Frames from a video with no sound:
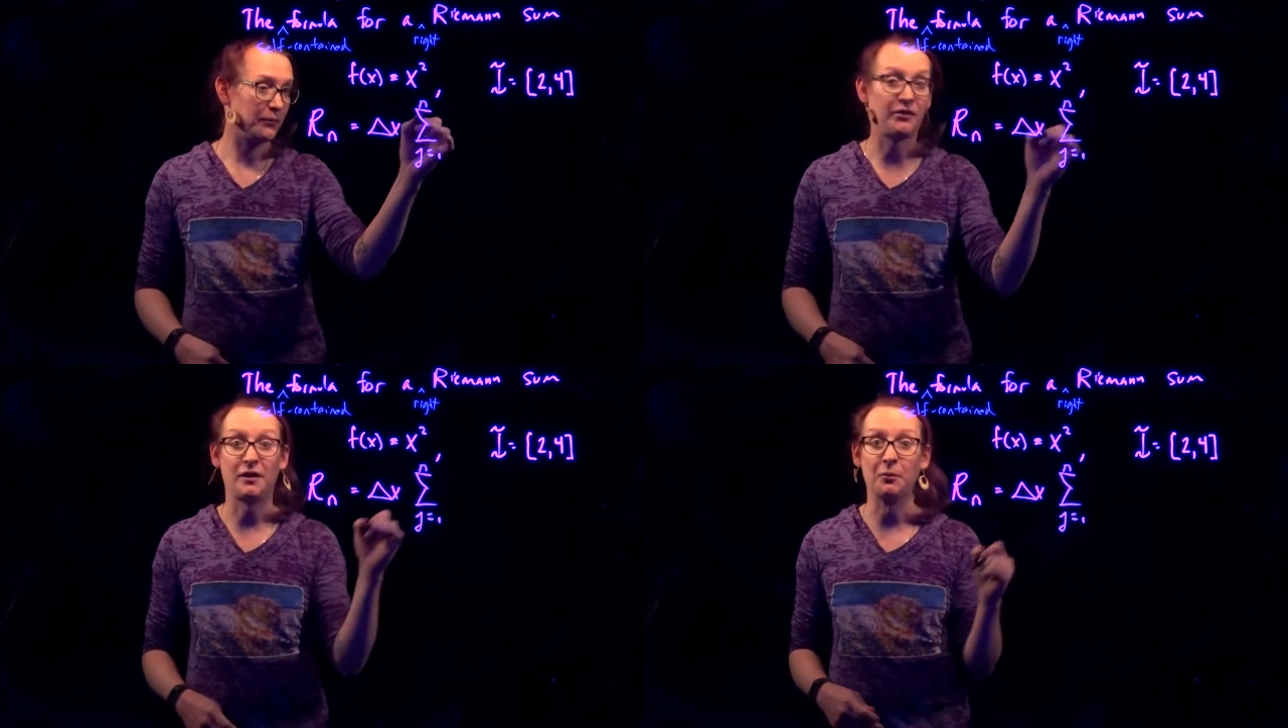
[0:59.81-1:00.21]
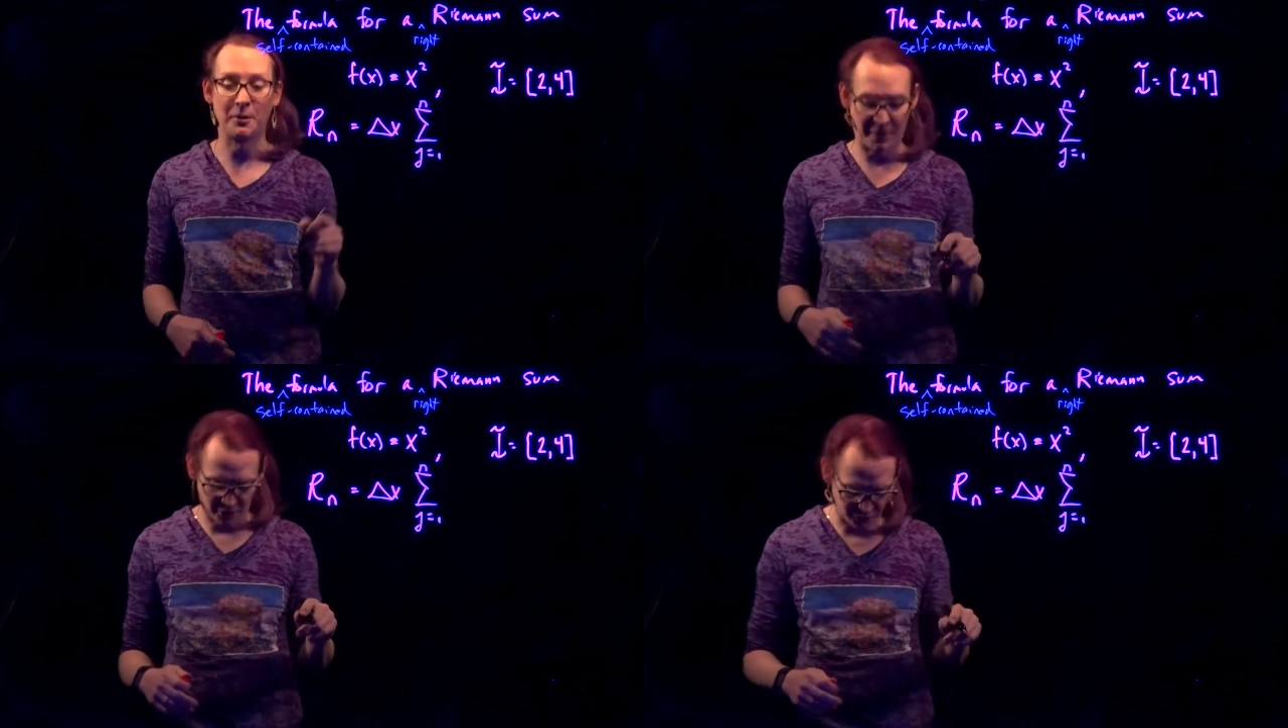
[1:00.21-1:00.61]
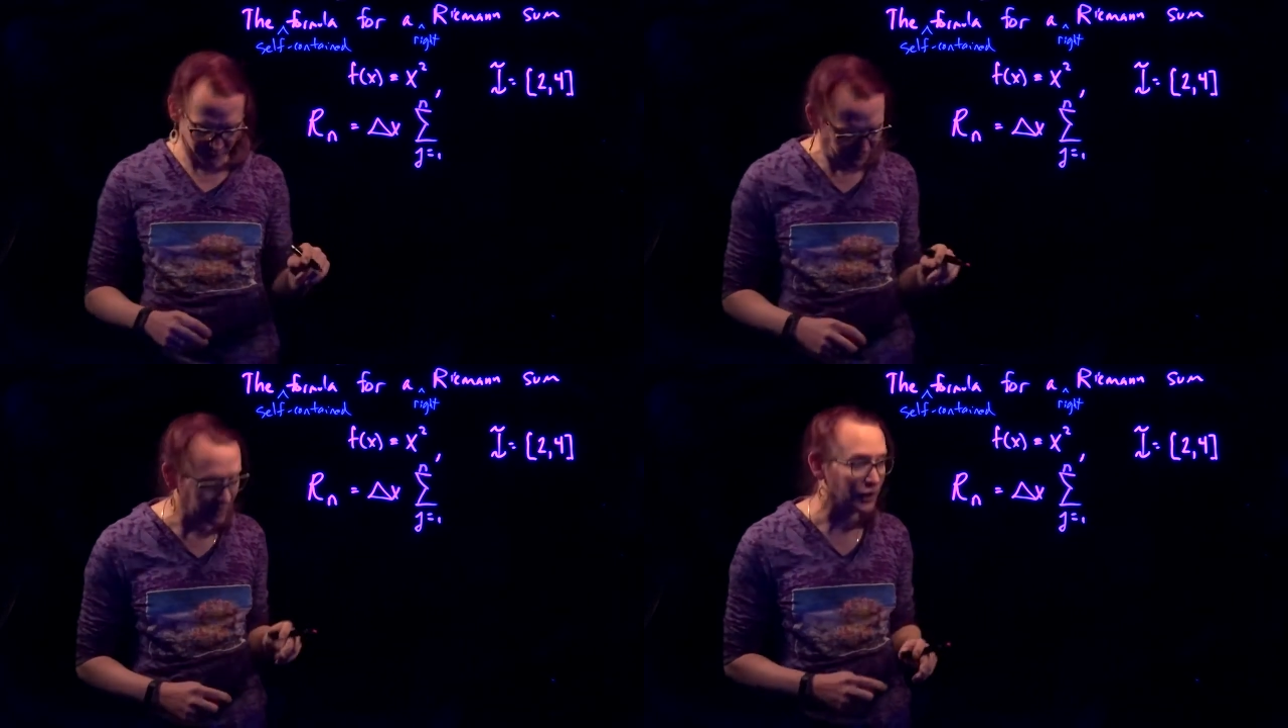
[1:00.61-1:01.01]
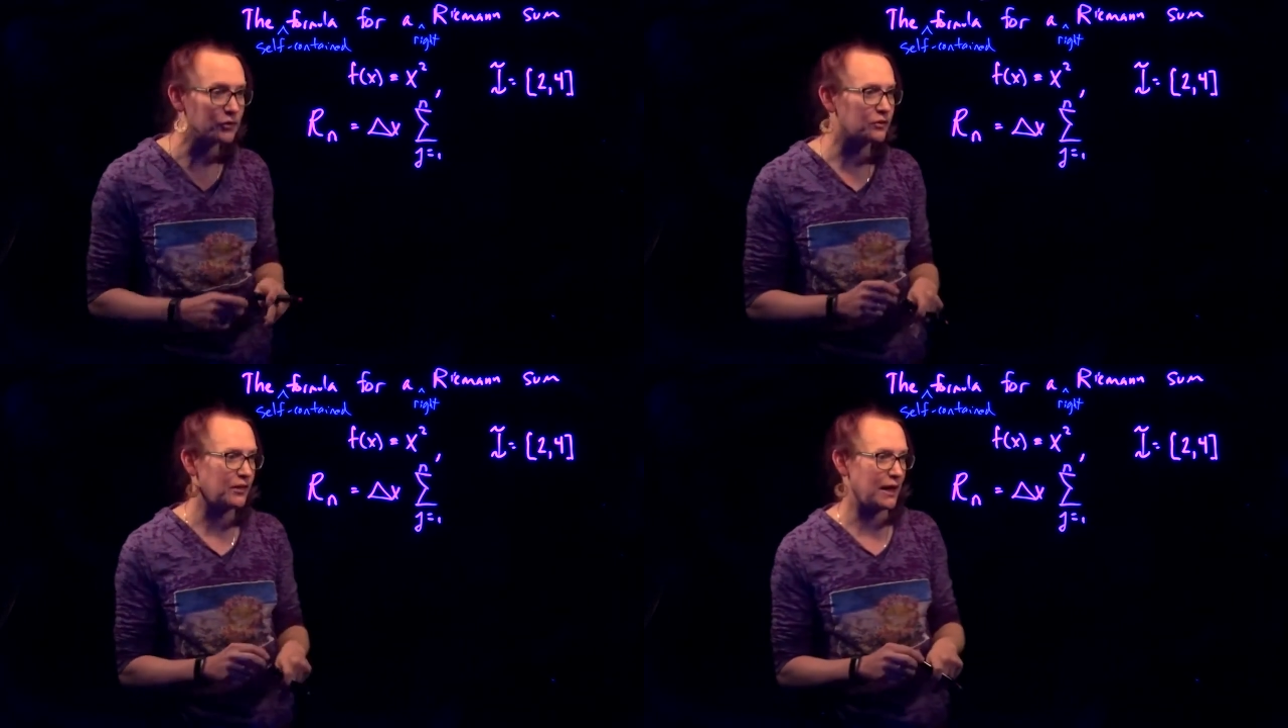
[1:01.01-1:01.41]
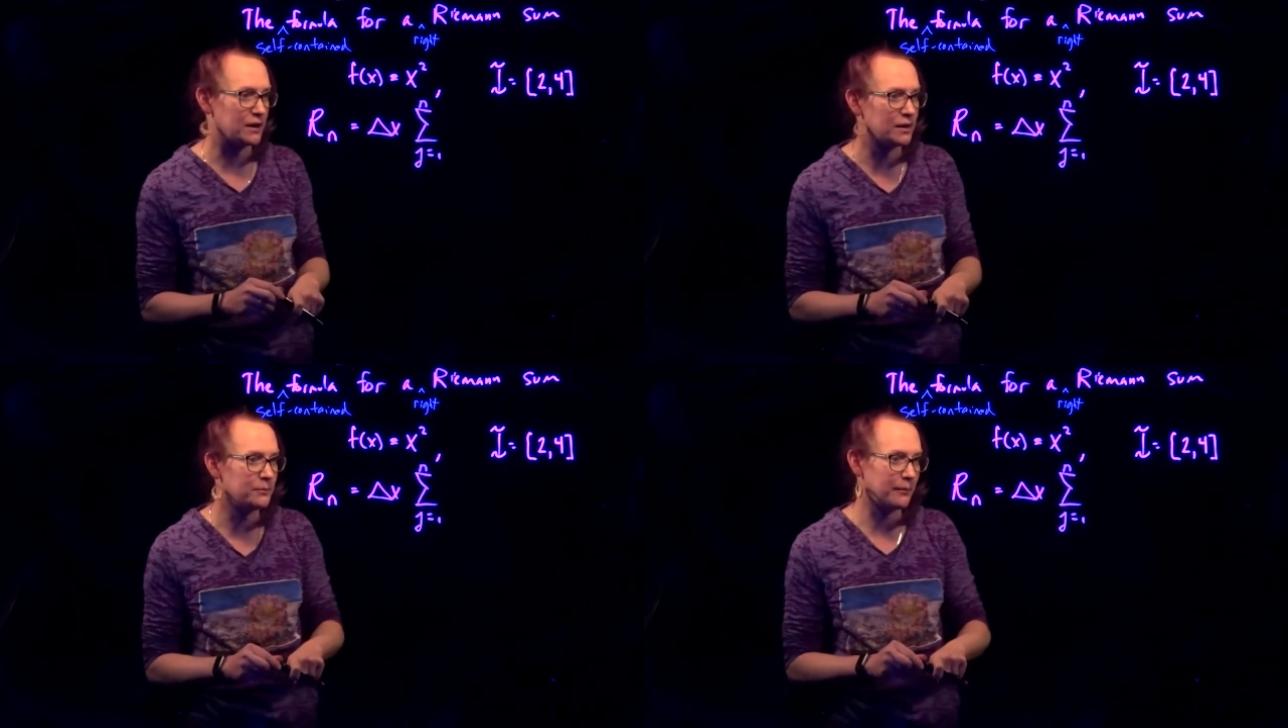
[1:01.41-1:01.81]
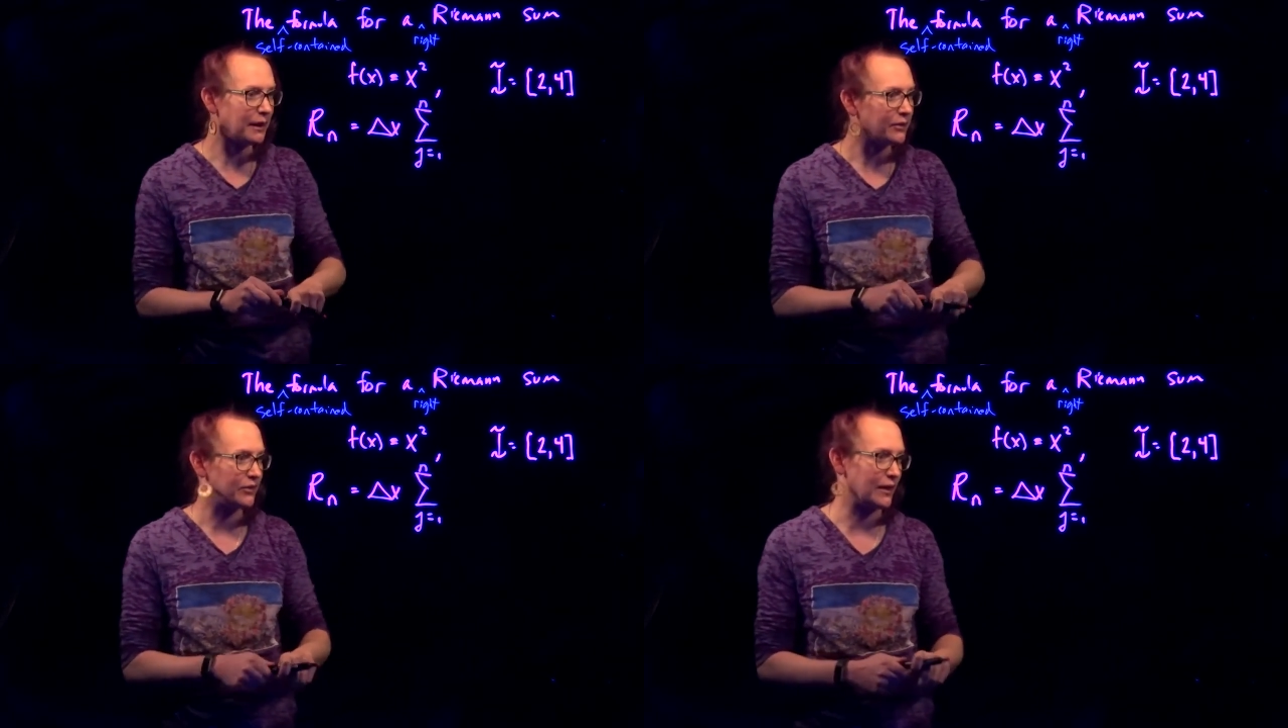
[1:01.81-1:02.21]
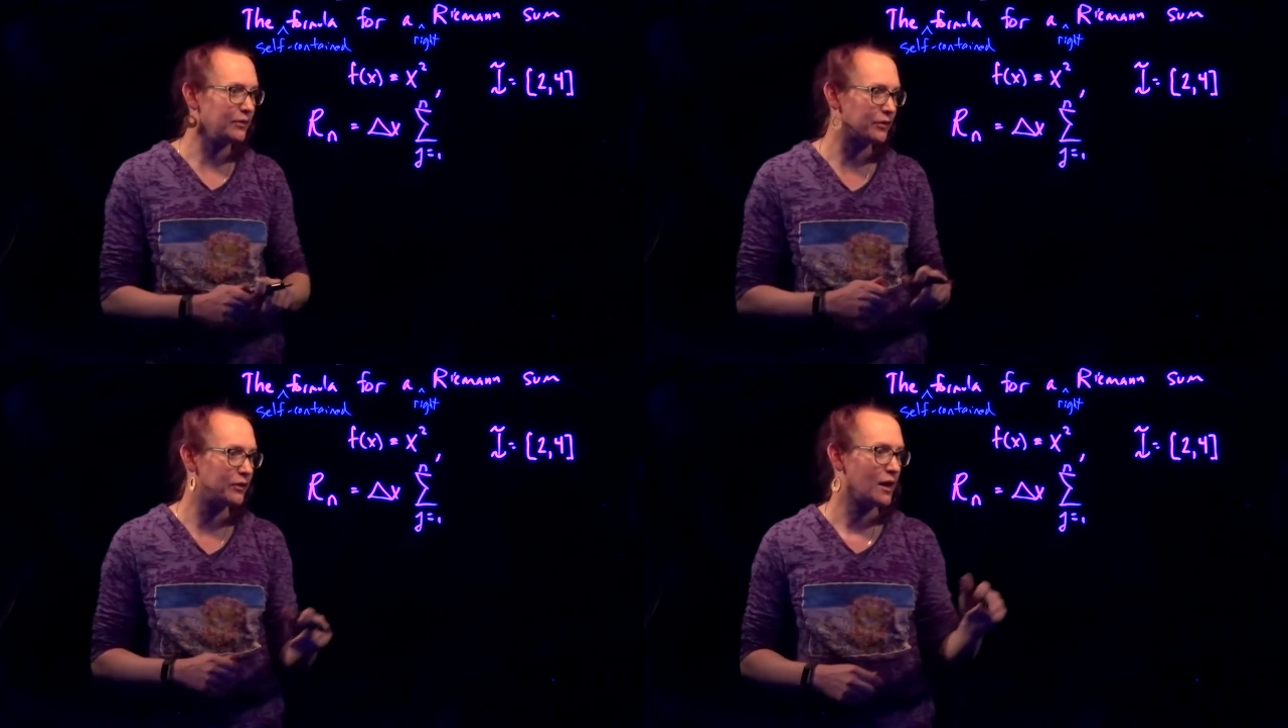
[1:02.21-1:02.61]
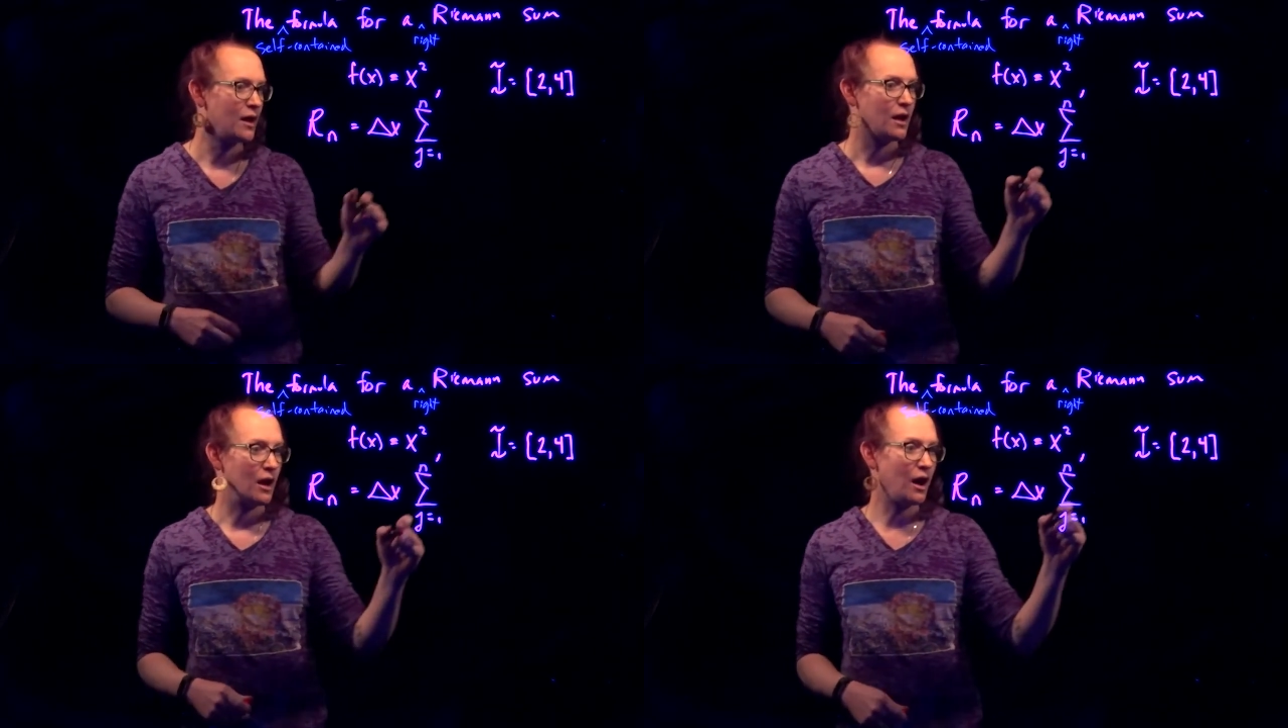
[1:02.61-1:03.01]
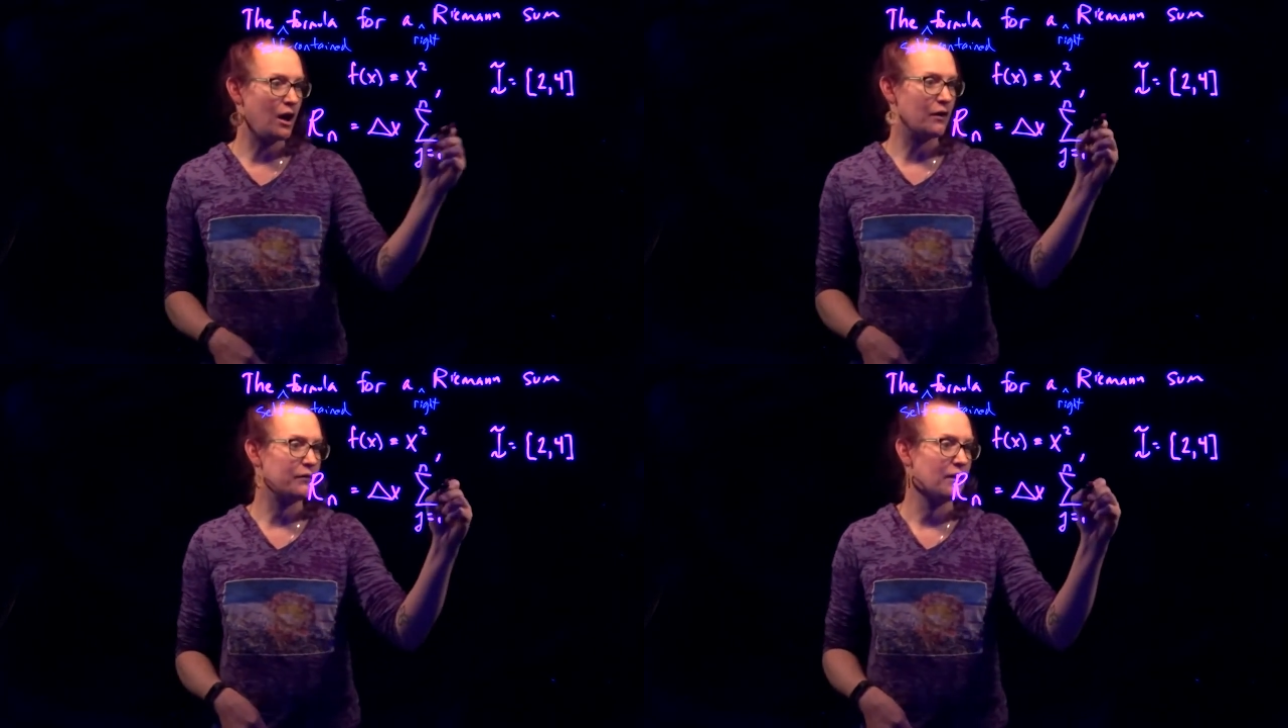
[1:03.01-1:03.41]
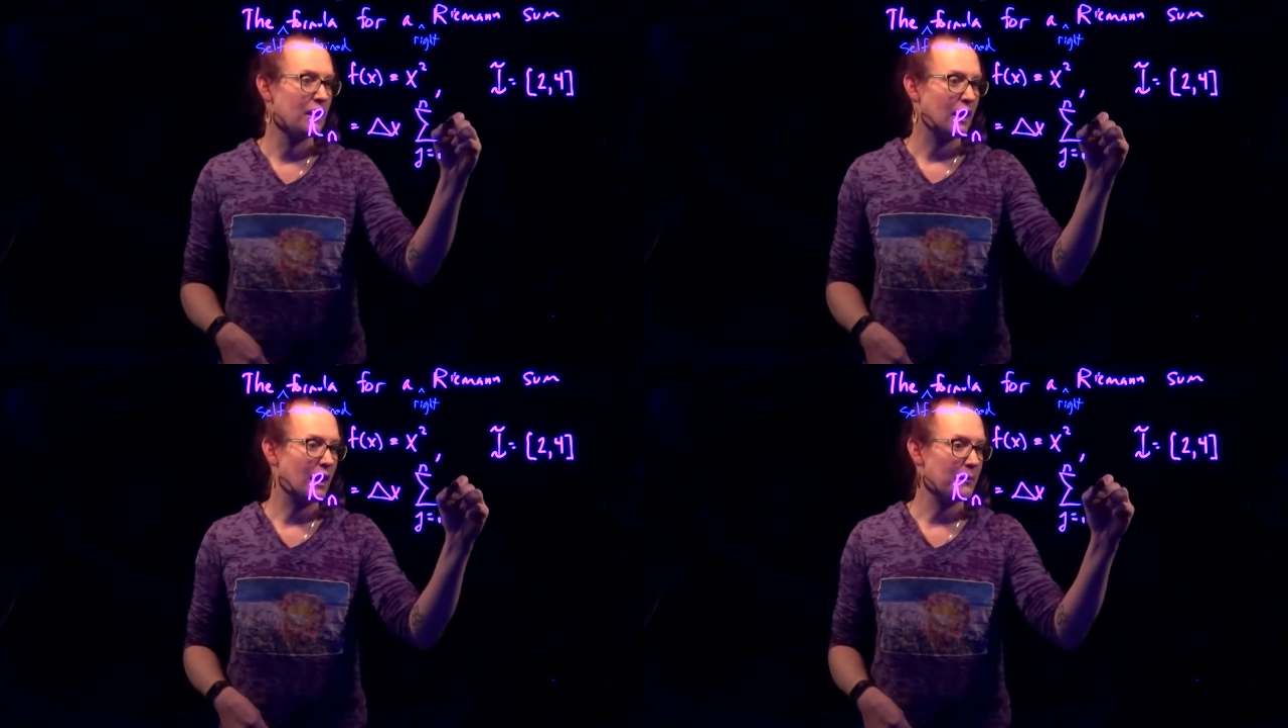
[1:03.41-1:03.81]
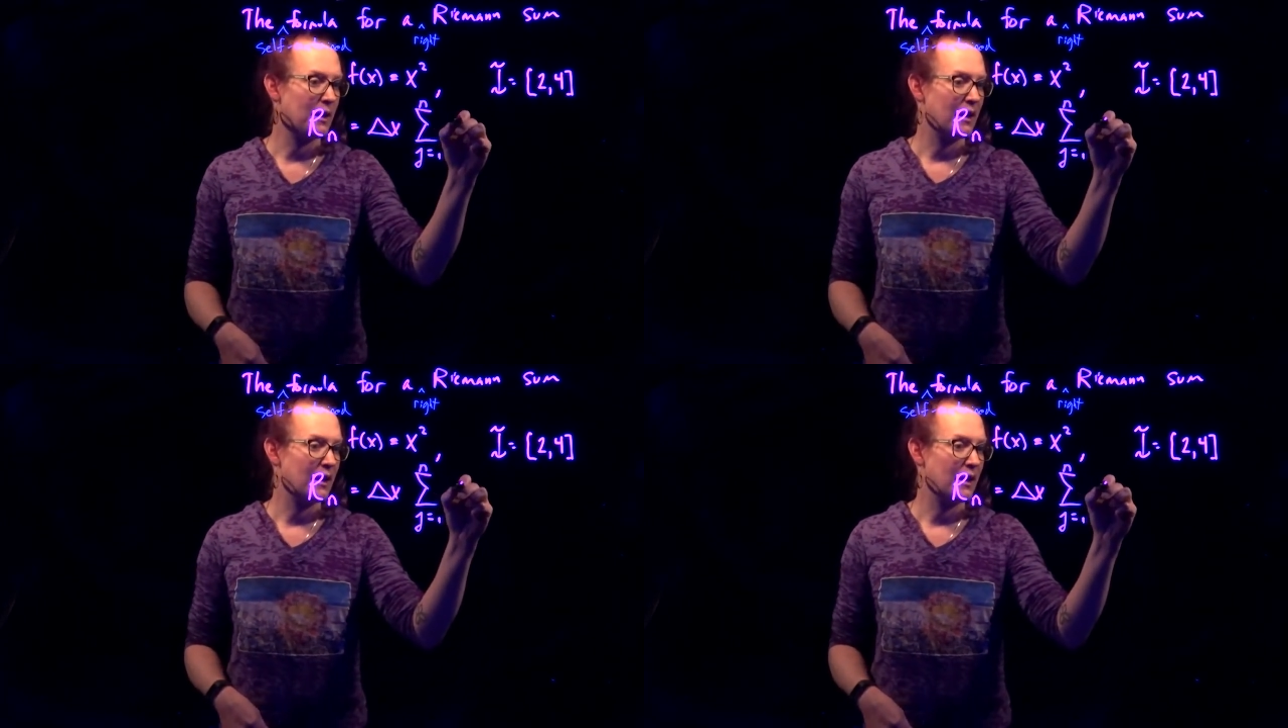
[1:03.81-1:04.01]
See one of my other videos if that didn't make sense of um,